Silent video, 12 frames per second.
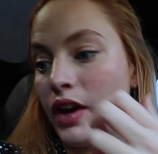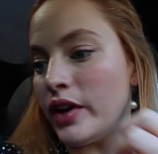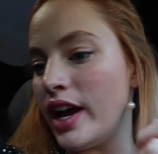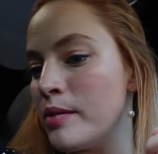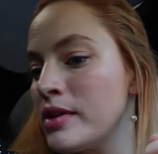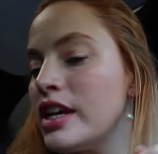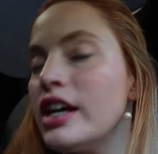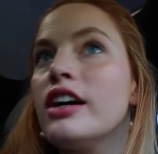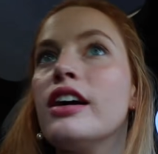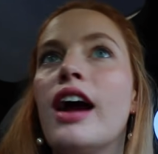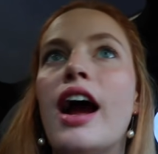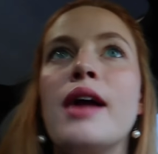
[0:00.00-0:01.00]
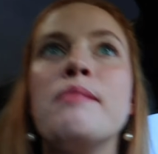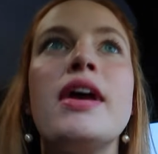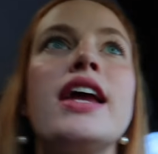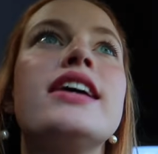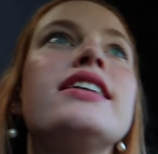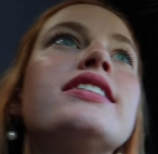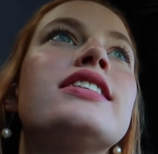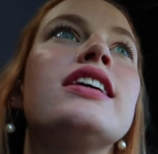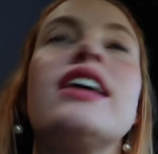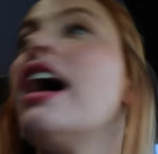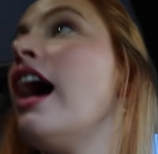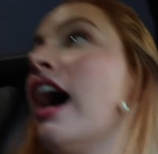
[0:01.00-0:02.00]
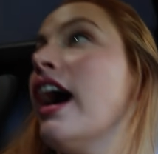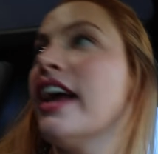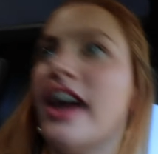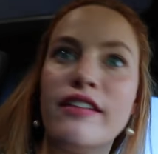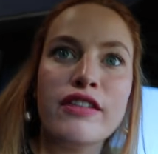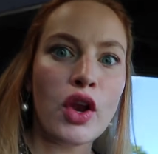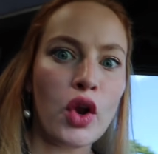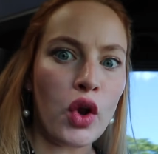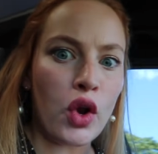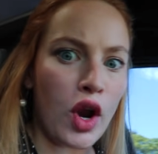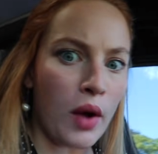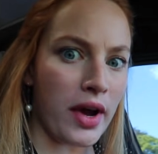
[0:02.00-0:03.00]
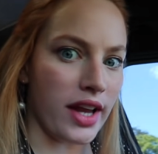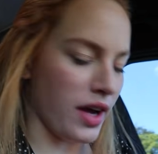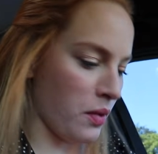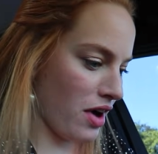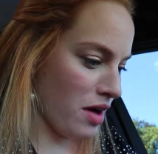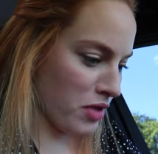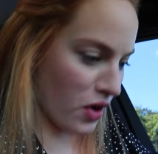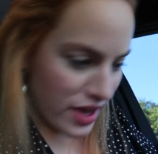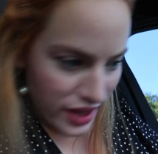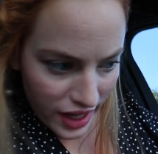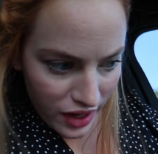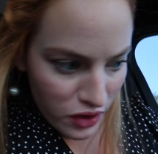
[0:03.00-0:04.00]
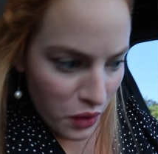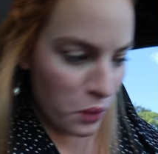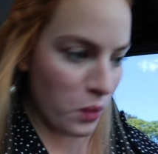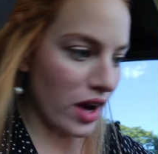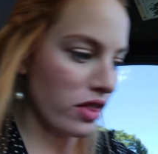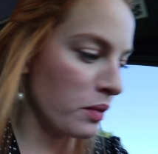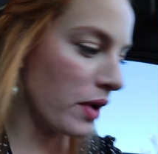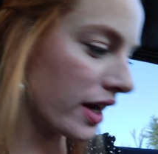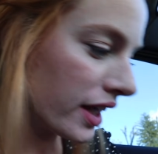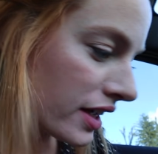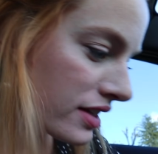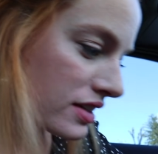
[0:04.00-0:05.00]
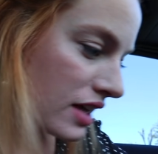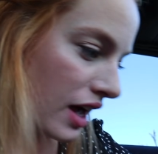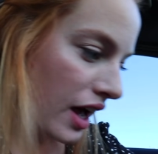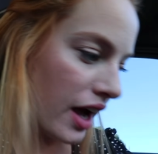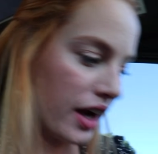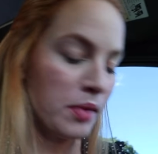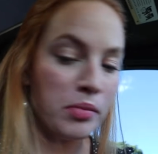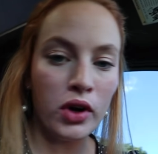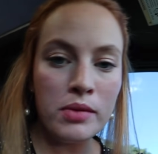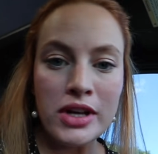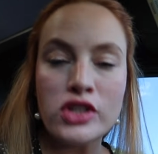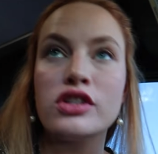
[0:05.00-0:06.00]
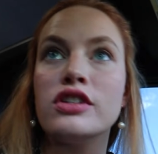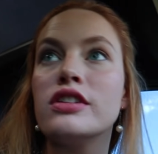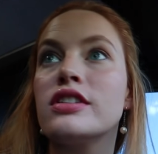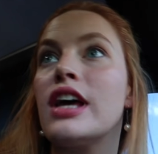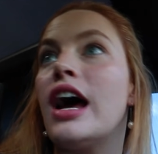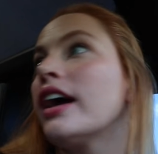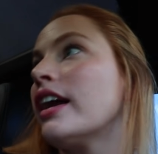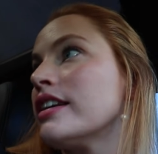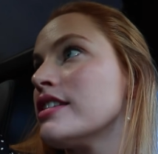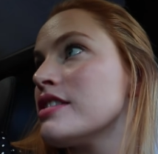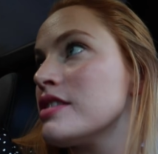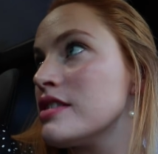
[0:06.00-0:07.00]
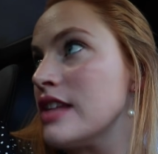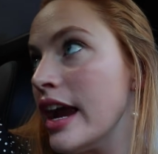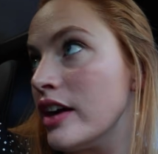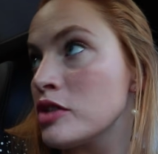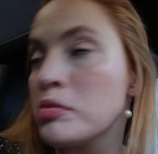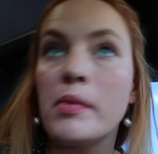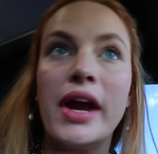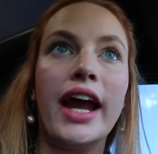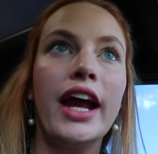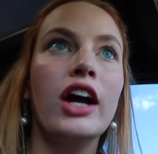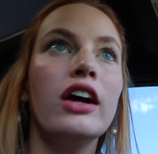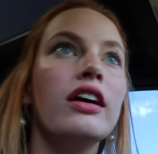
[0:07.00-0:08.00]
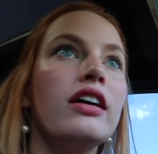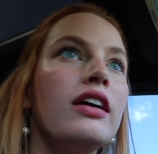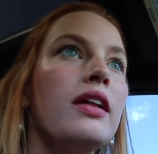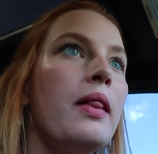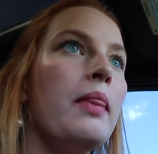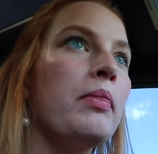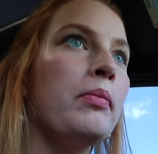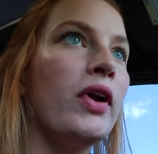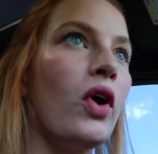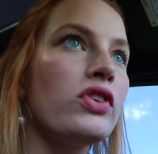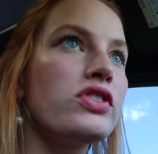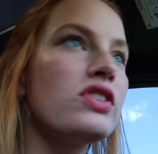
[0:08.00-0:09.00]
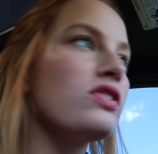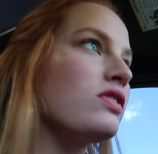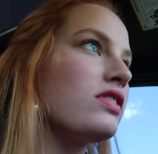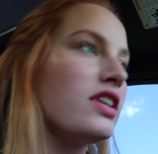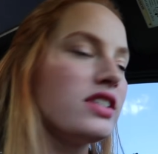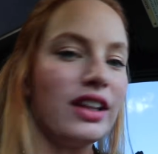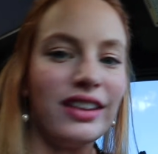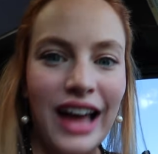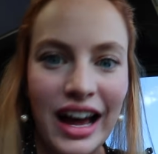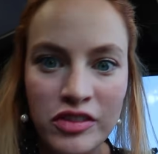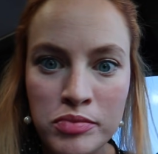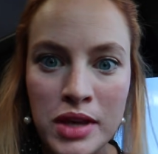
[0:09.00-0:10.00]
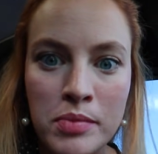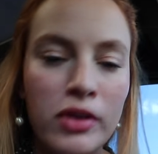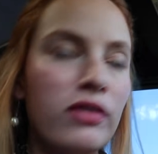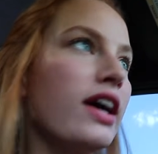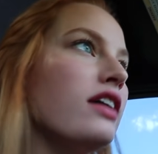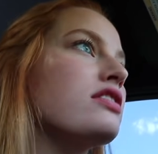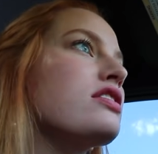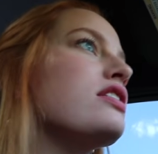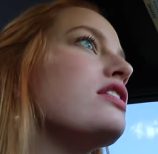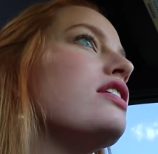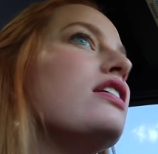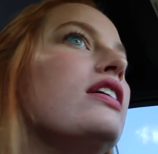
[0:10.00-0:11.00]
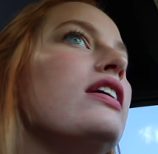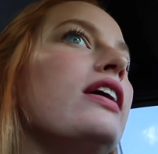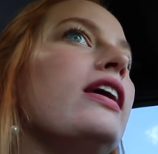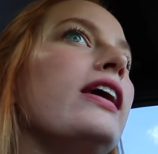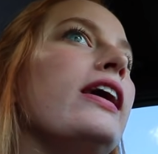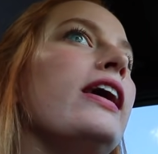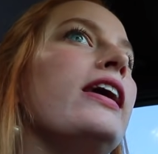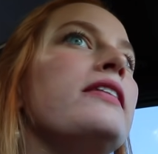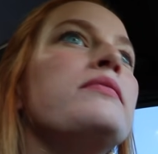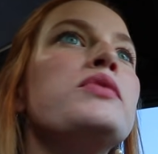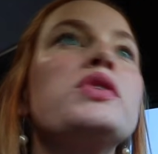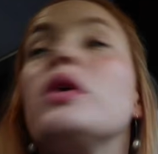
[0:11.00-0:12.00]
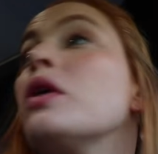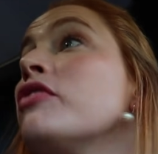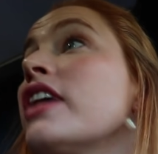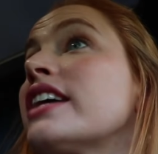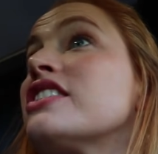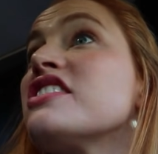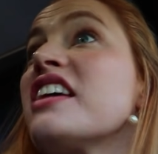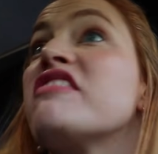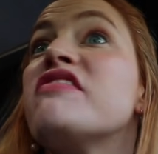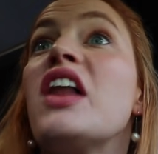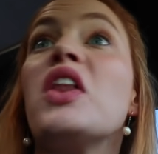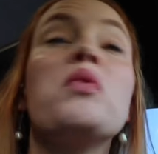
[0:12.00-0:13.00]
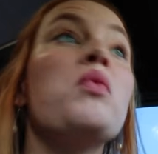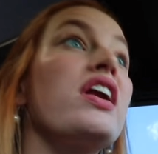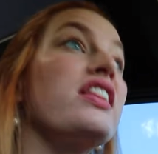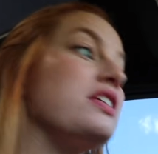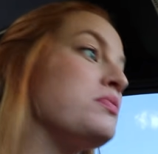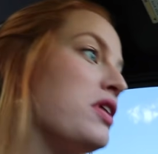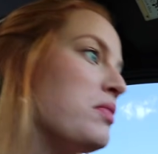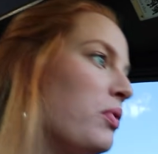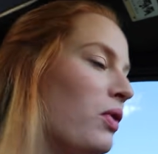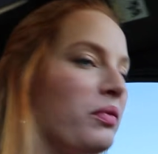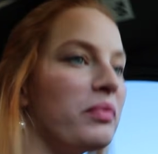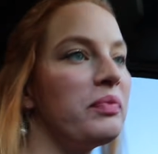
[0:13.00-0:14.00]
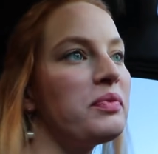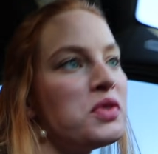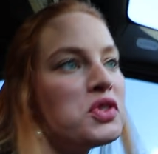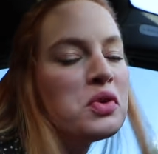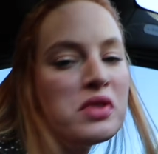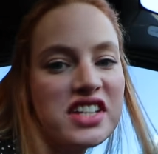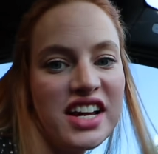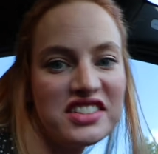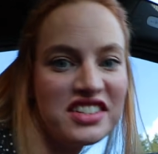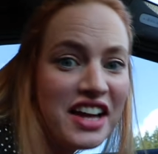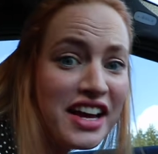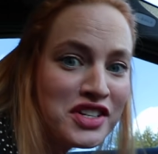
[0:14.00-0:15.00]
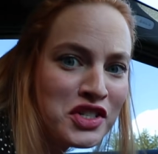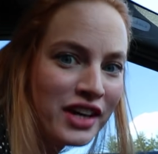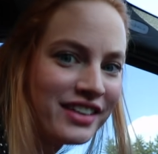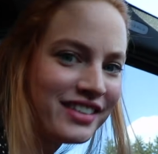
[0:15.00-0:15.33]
Okay, I'm here. I made it. I have no idea where I'm going. Like, I don't know where the wedding is. I gotta put on my shoes. I gotta hairspray my hair. But also, there's a lot of people around. Uh, so hopefully I can just like follow one of these people to the destination.